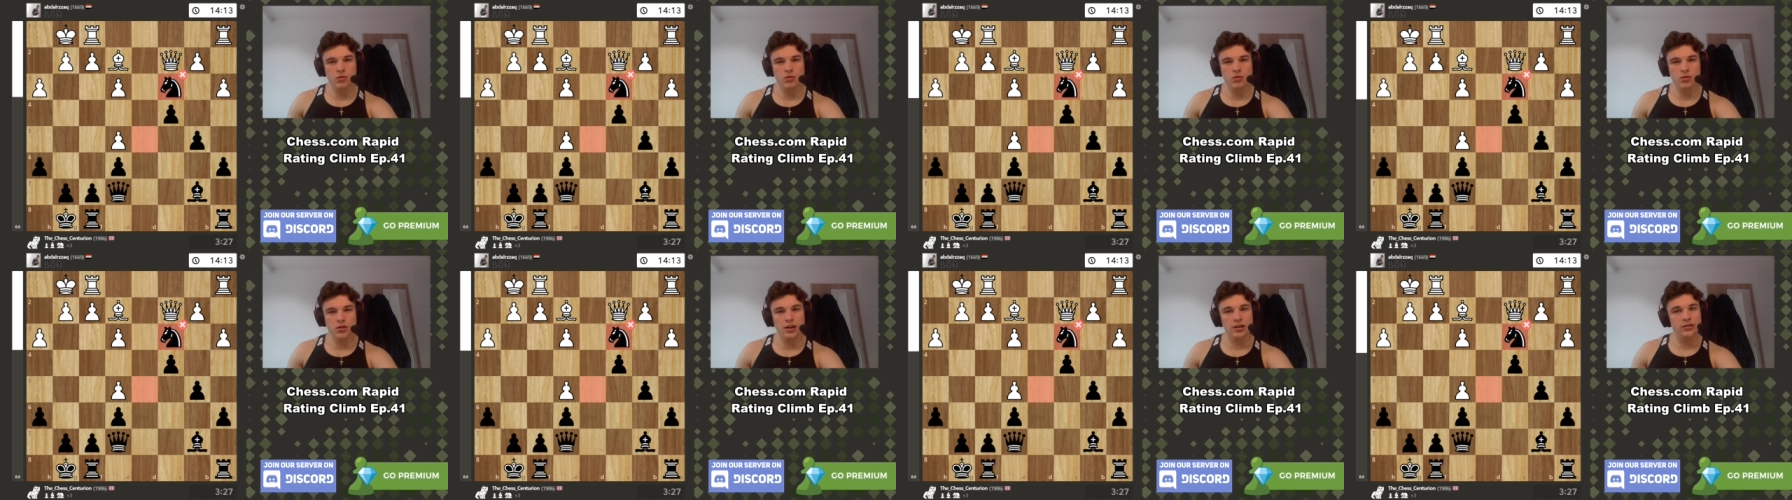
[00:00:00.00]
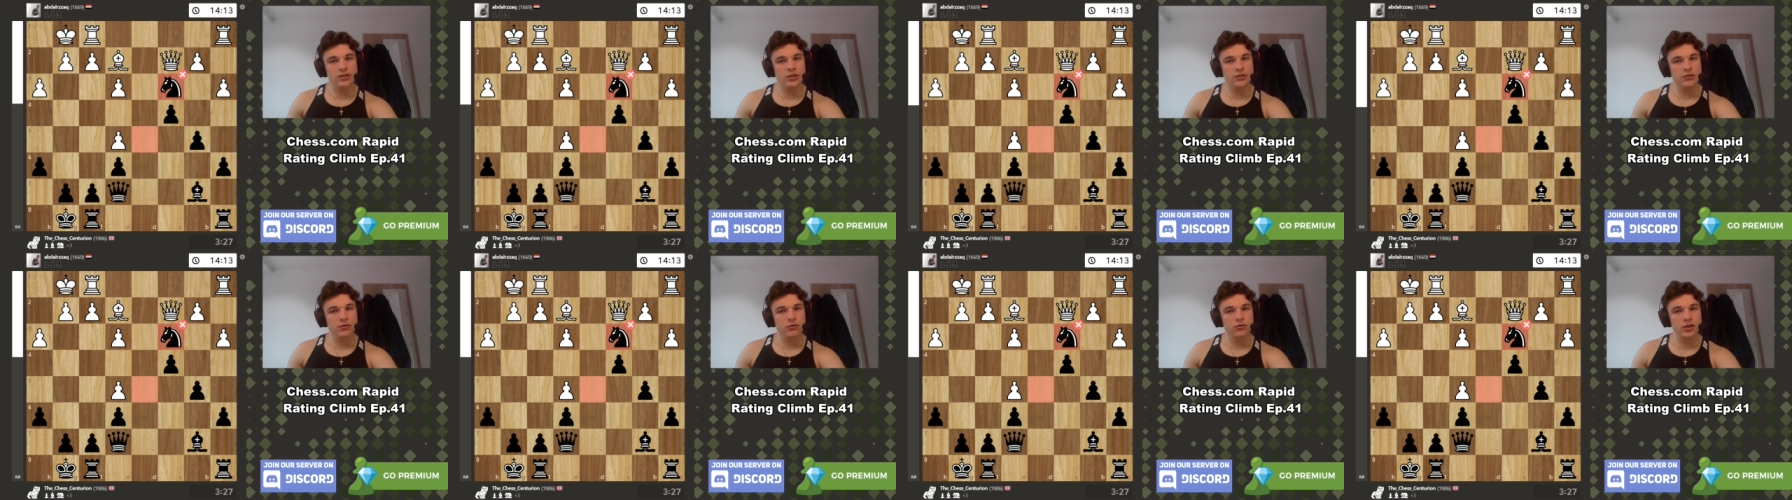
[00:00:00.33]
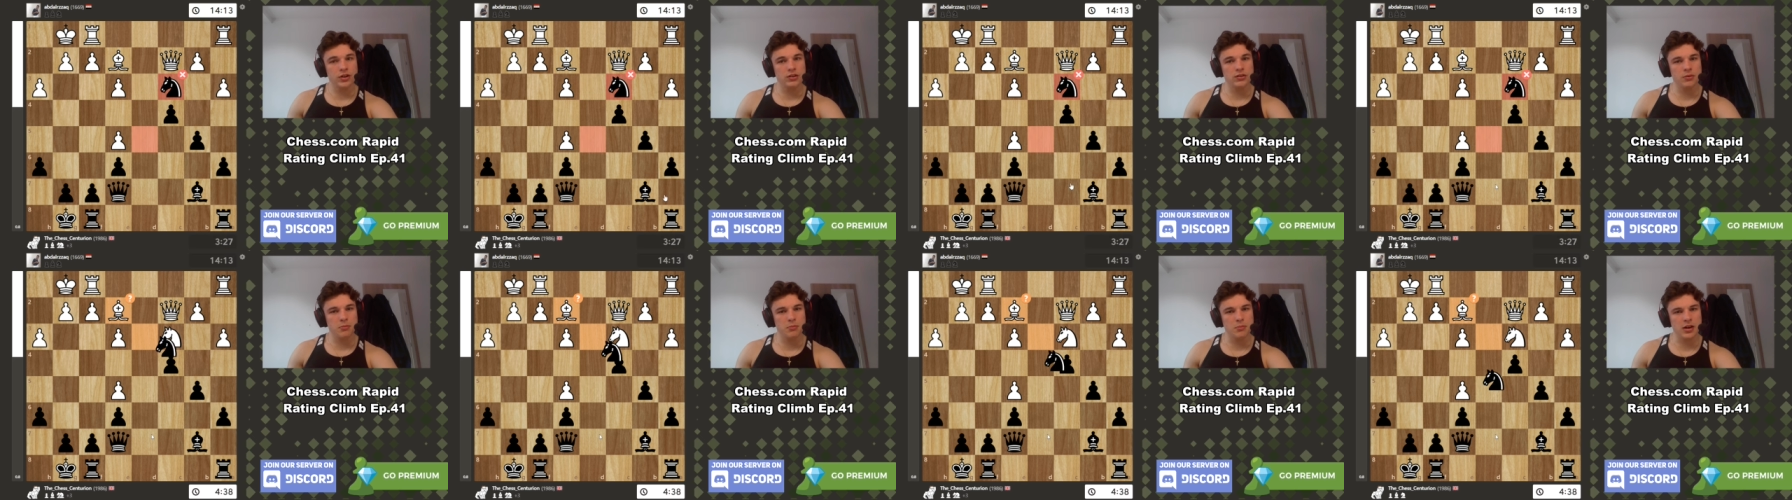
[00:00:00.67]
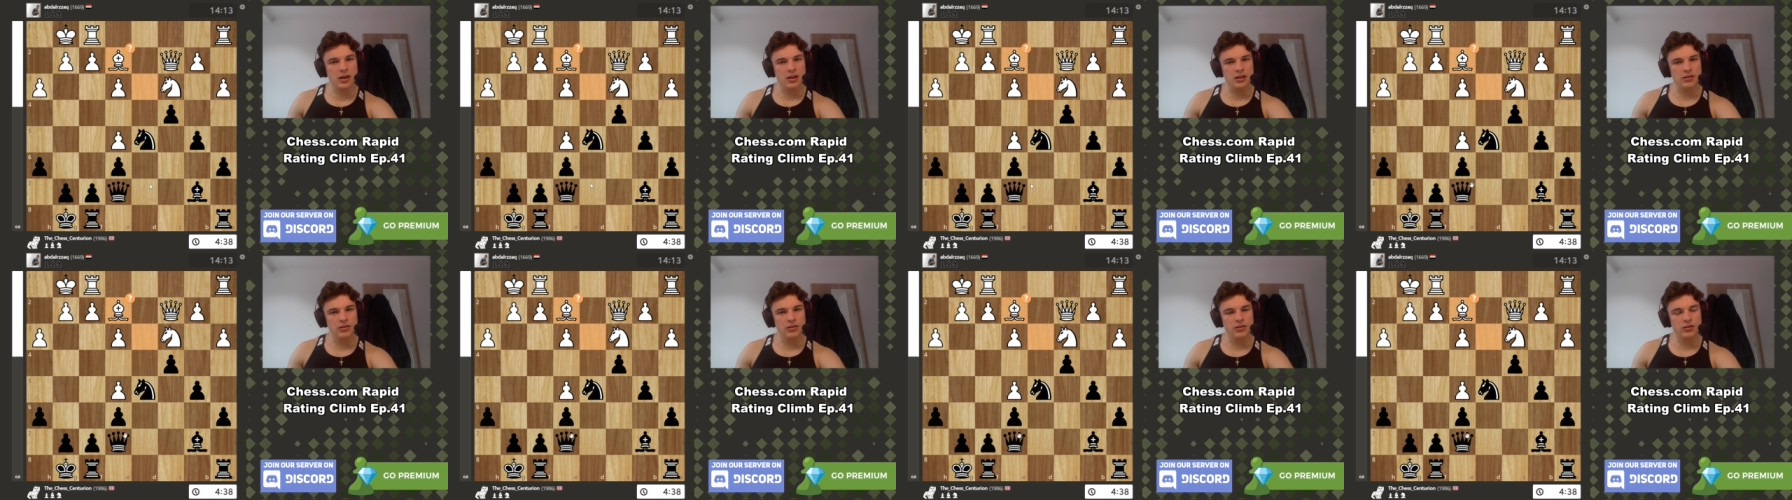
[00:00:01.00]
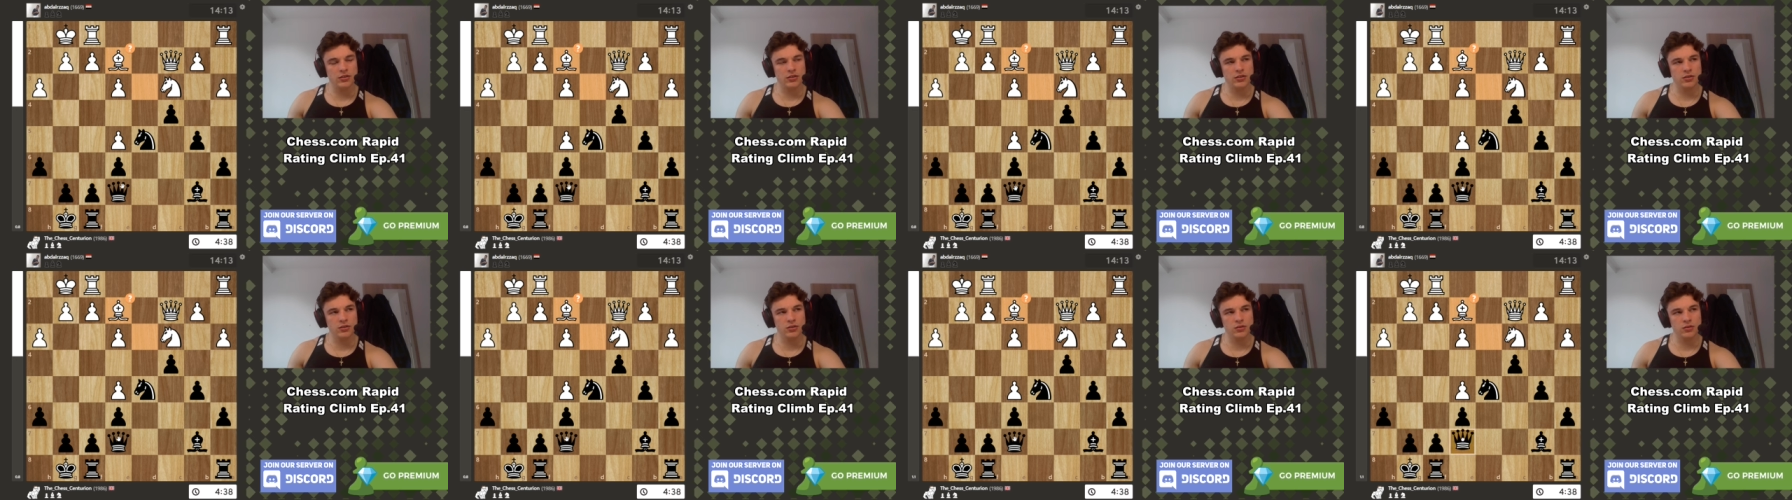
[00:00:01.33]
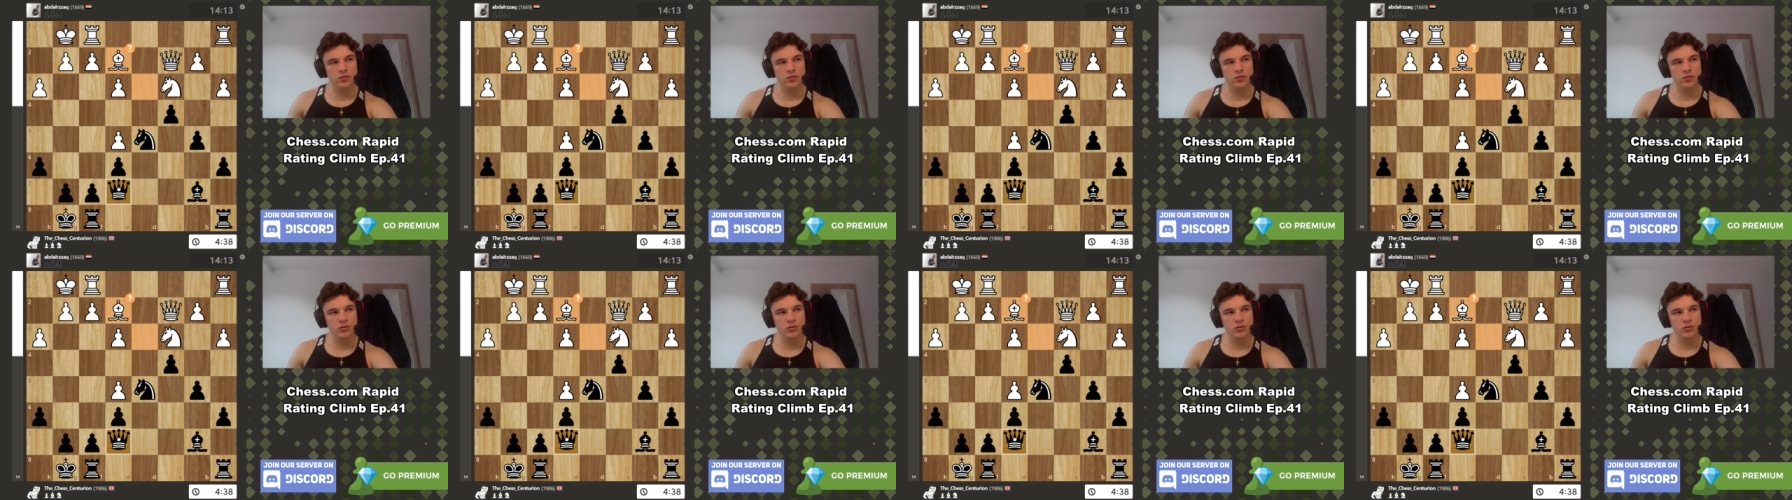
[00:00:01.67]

knight c three is a miss.